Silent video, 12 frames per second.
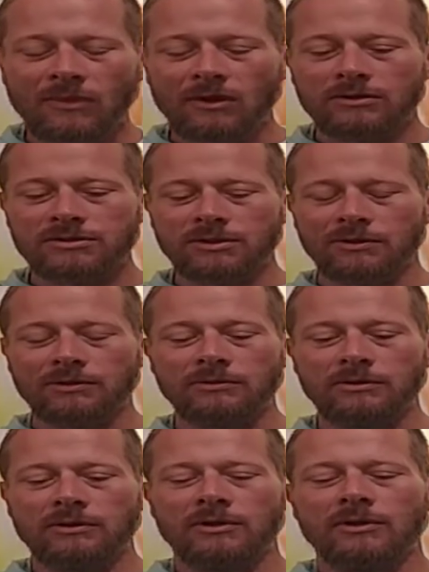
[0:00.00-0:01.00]
So
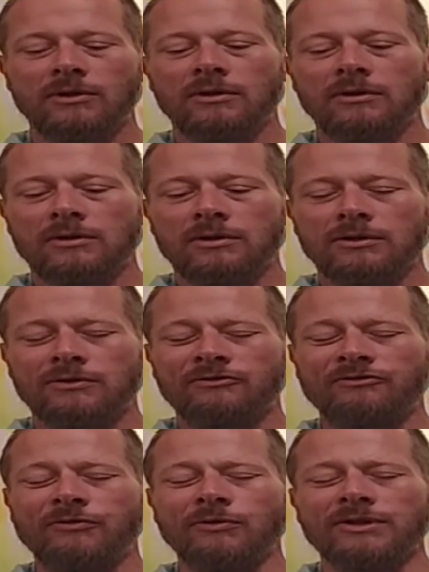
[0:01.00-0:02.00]

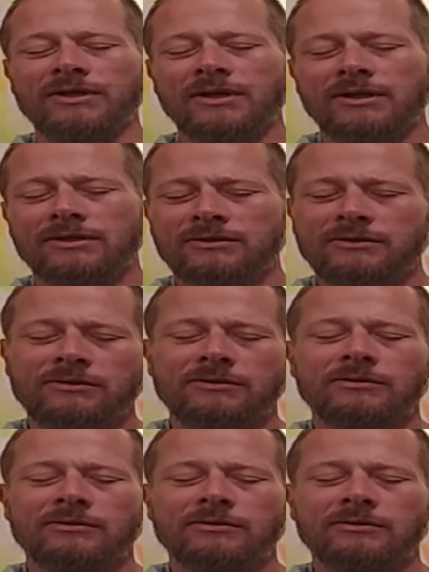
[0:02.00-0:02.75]
fully in,